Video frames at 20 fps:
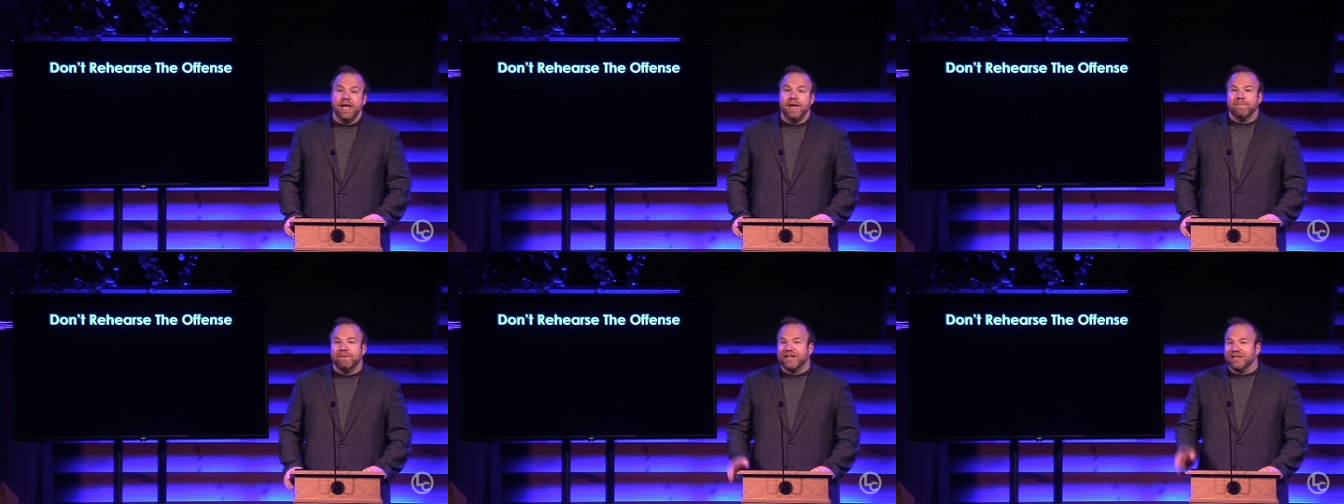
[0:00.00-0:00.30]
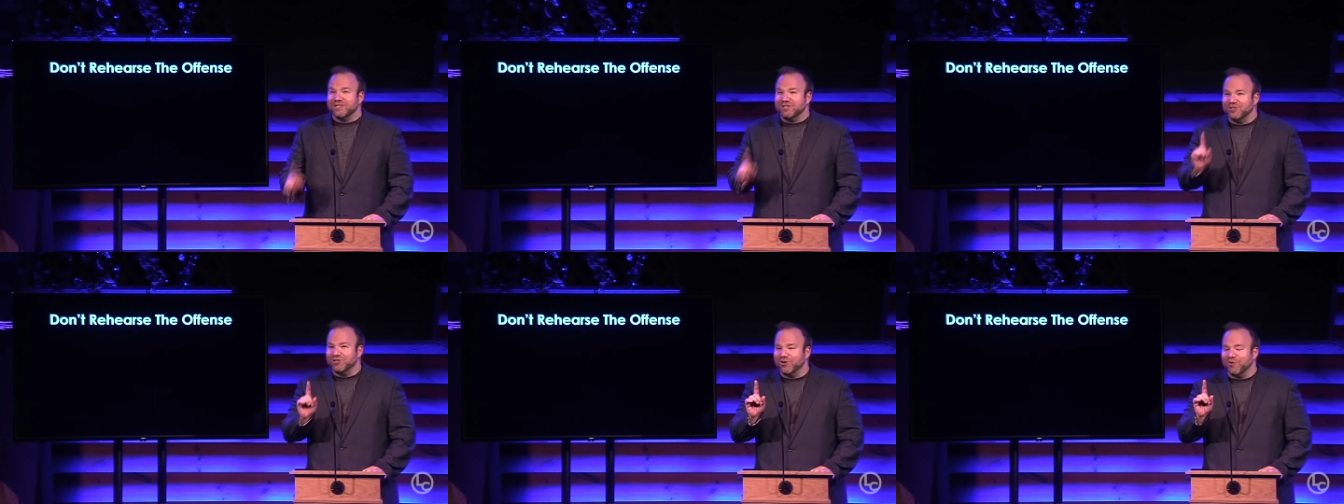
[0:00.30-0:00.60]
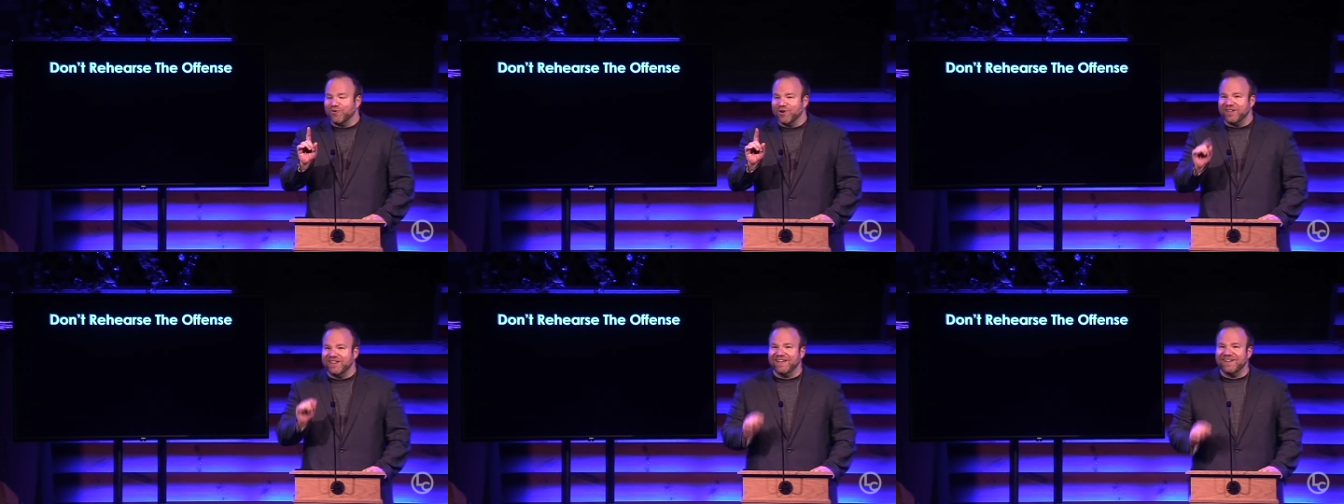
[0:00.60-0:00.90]
because there's a
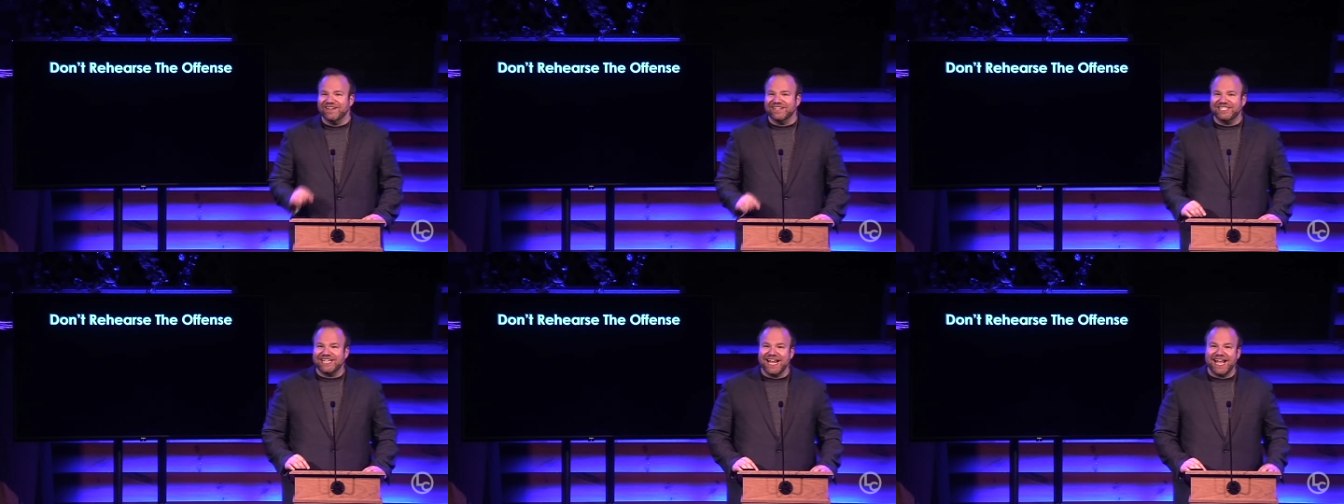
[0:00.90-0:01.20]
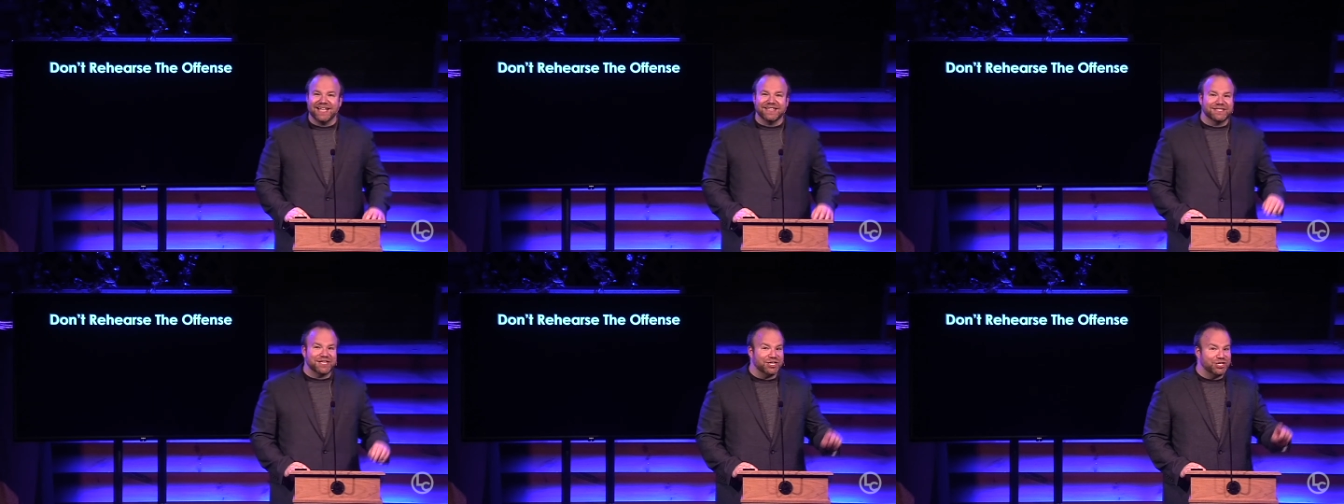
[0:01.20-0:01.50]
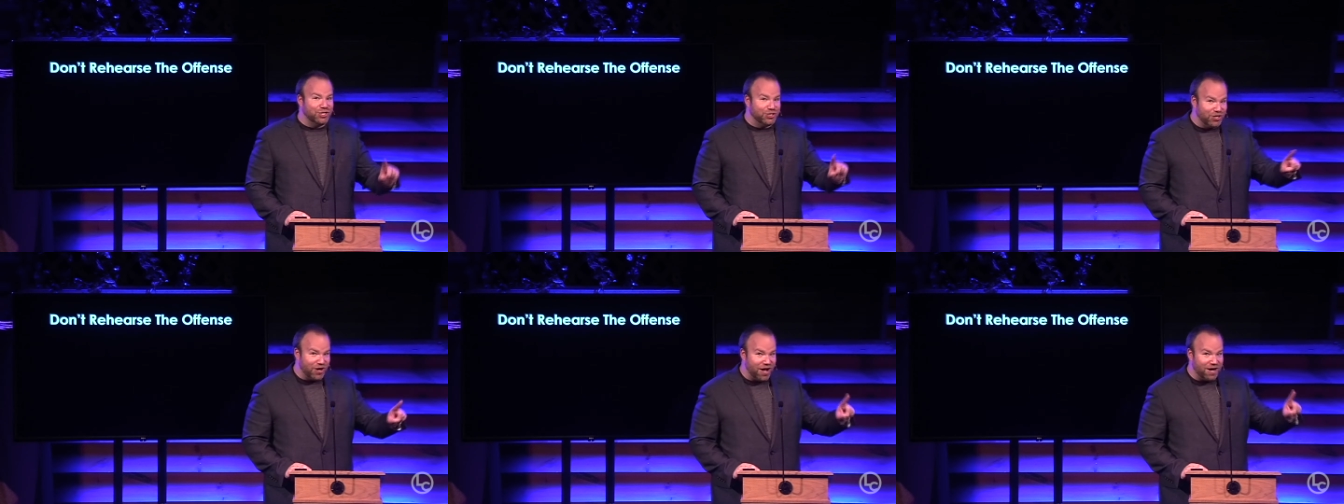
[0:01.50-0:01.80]
really good chance that
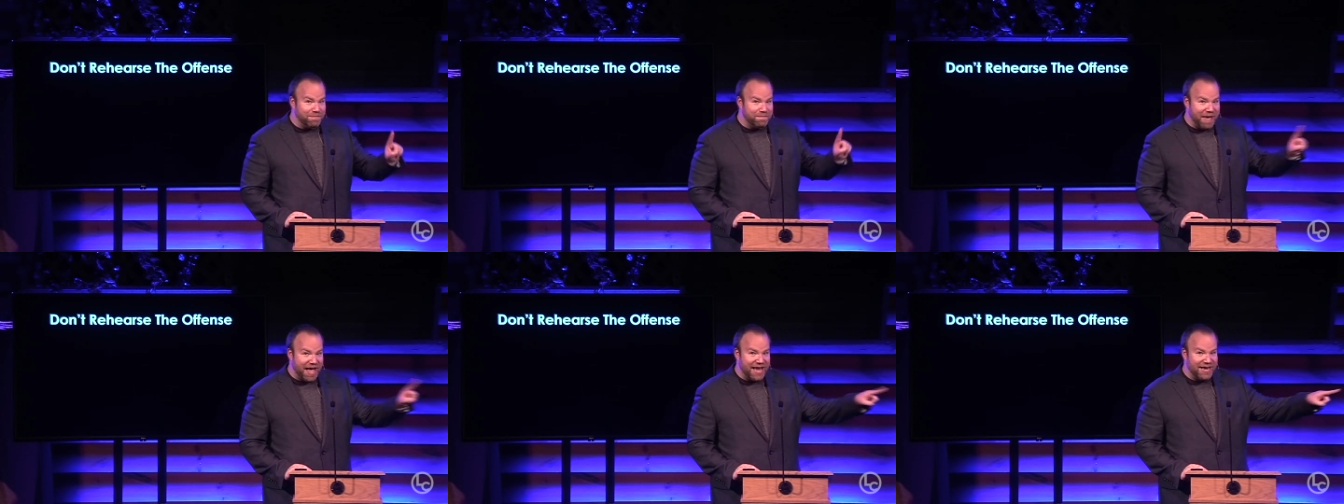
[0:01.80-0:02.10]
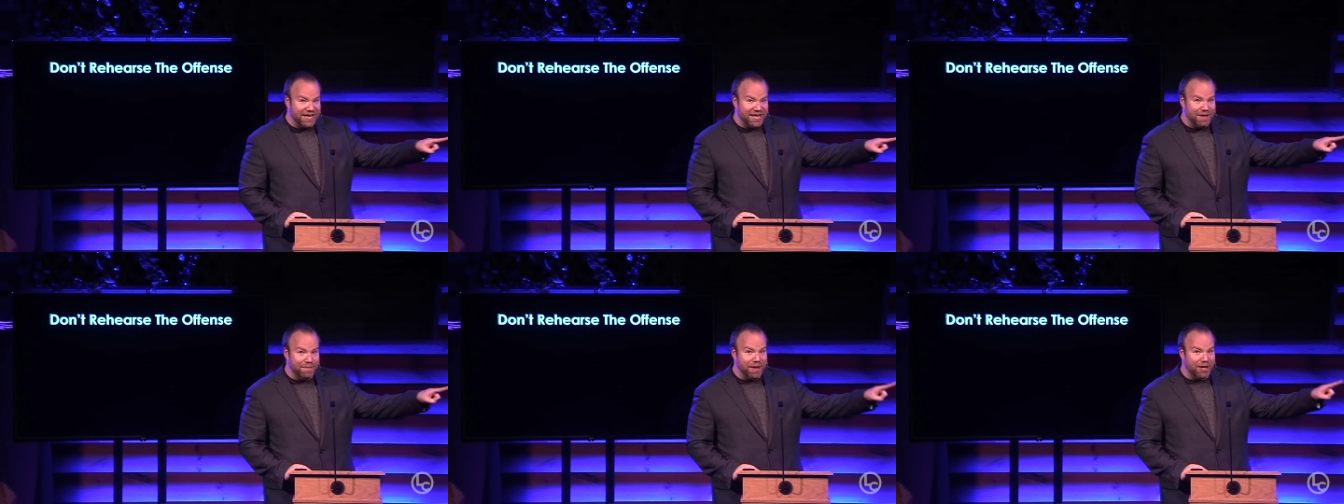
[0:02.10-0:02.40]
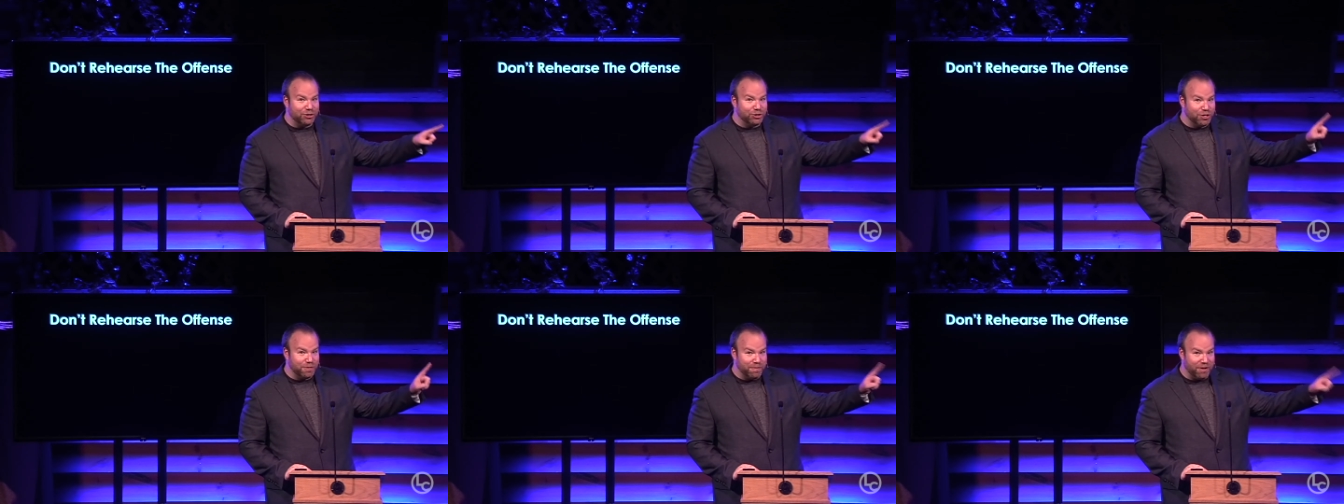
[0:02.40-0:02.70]
you talk badly
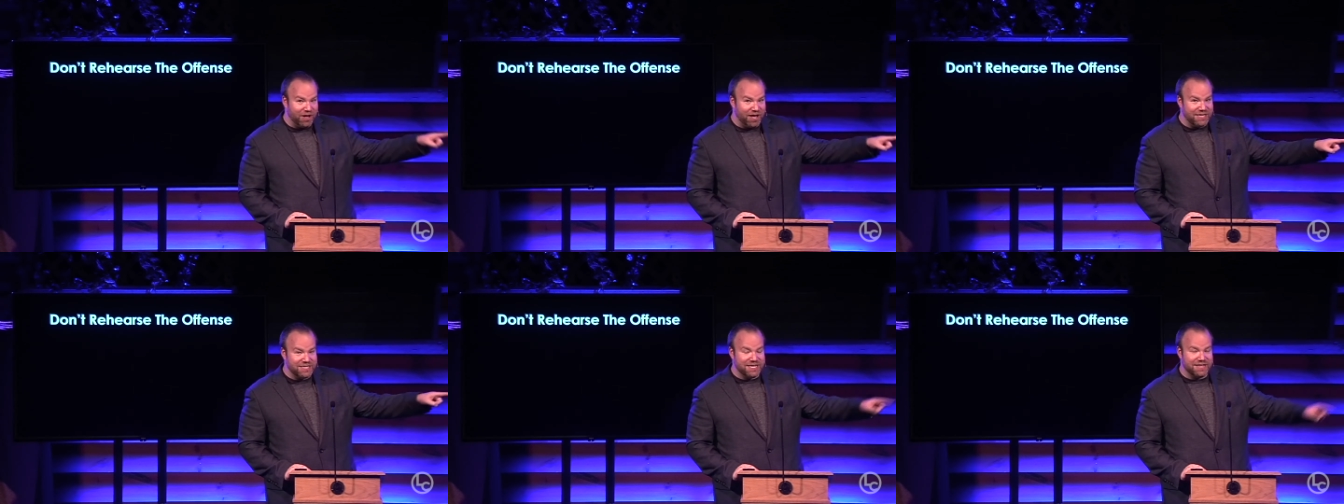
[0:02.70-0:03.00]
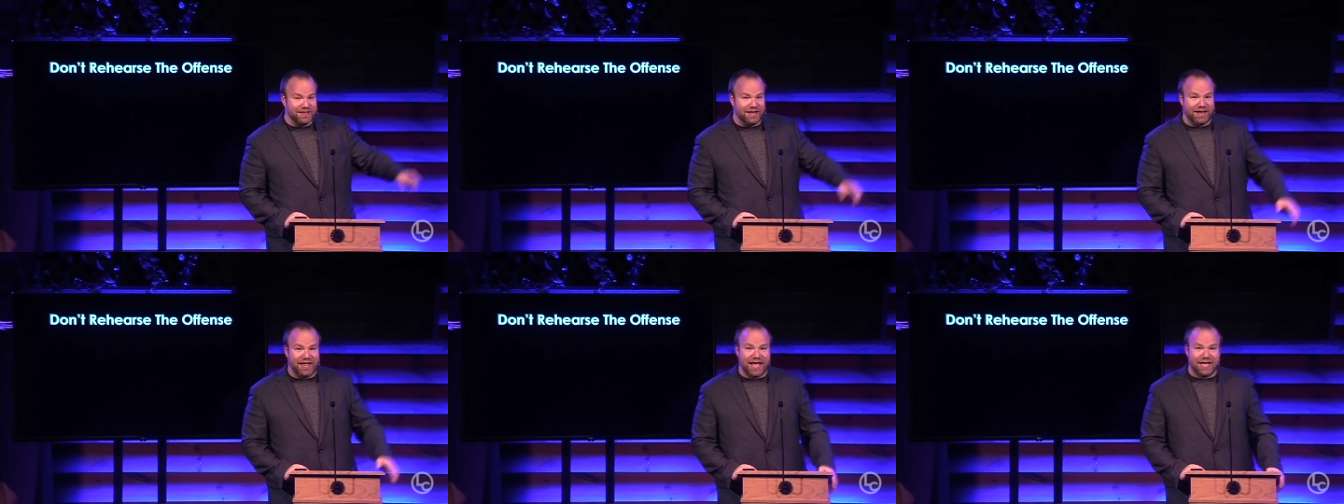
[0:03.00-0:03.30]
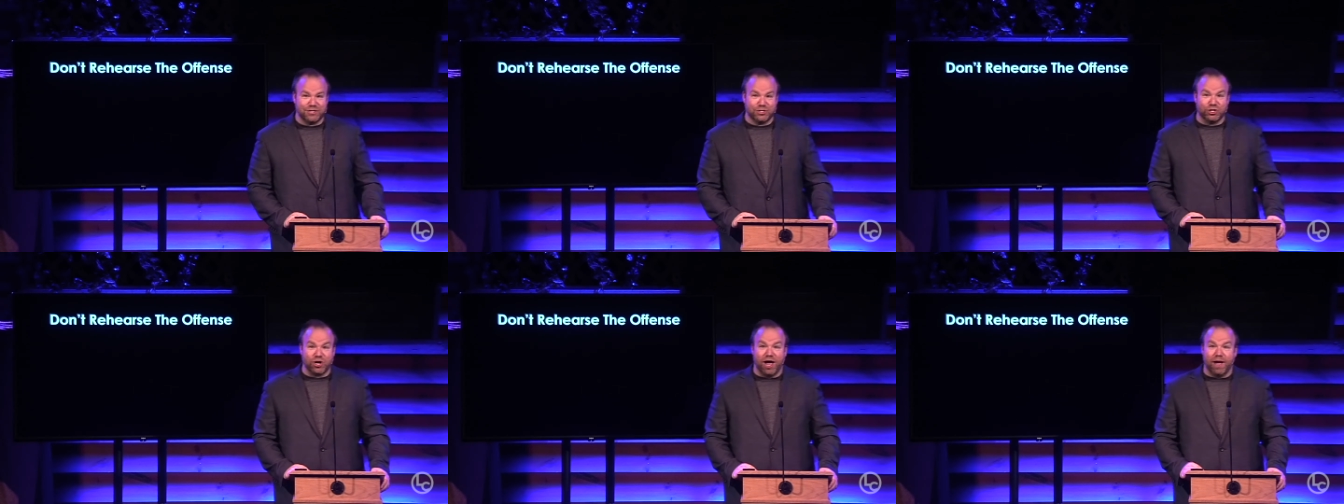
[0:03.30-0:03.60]
about your boss in the
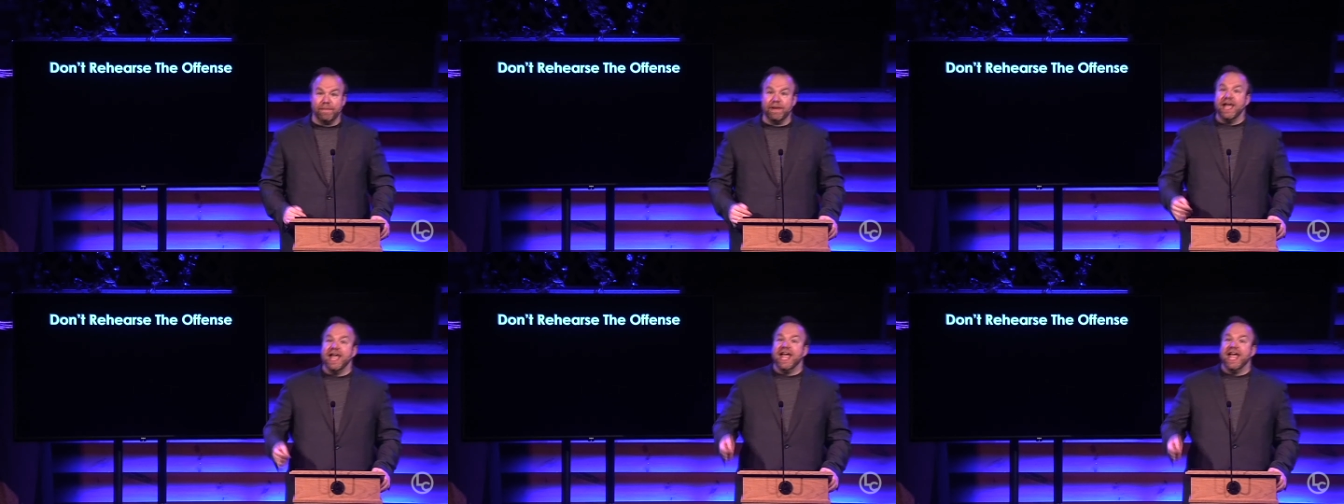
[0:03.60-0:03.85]
last job,